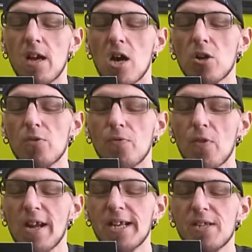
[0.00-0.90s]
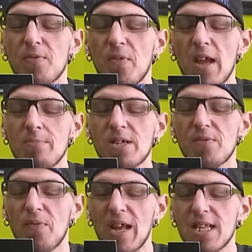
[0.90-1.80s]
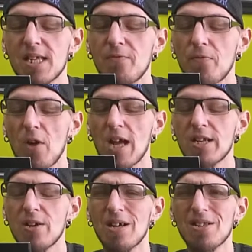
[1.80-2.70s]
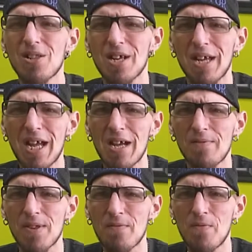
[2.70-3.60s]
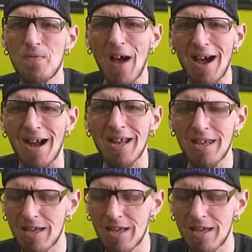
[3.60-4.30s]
Uncle Freddy's famous fancy fried dough. That's a lot of F's. Fuck.